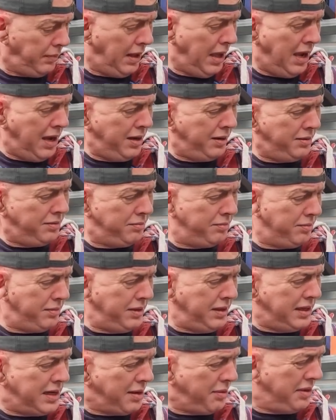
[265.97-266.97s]
And,
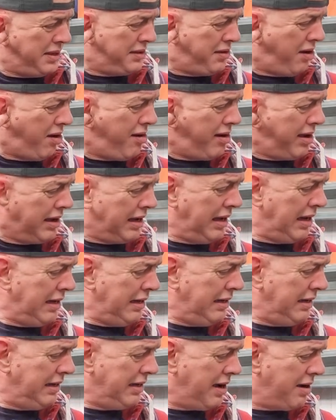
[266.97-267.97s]
you know, he started
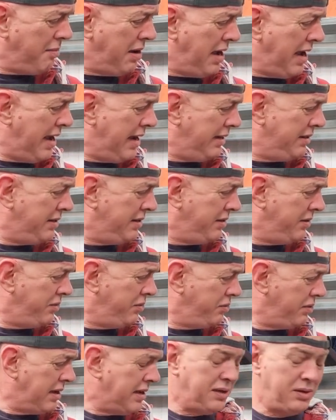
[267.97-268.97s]
cleaning up heads and
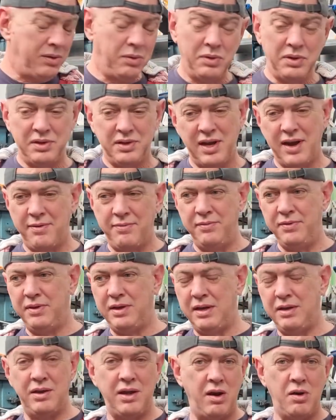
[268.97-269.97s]
all that sort of stuff, and
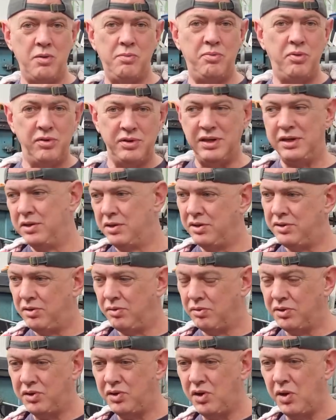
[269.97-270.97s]
then the whole project just
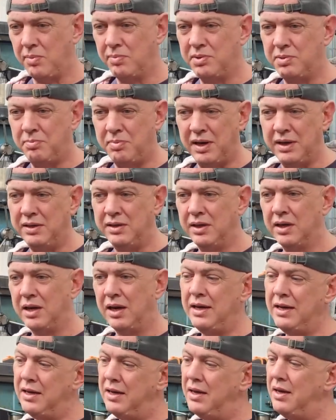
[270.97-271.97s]
sort of stopped,
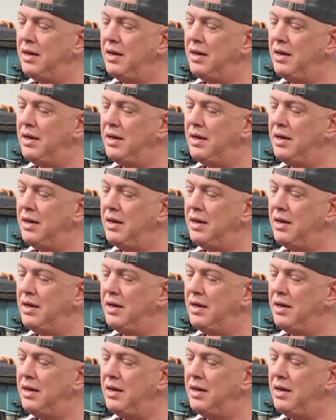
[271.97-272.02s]
basically.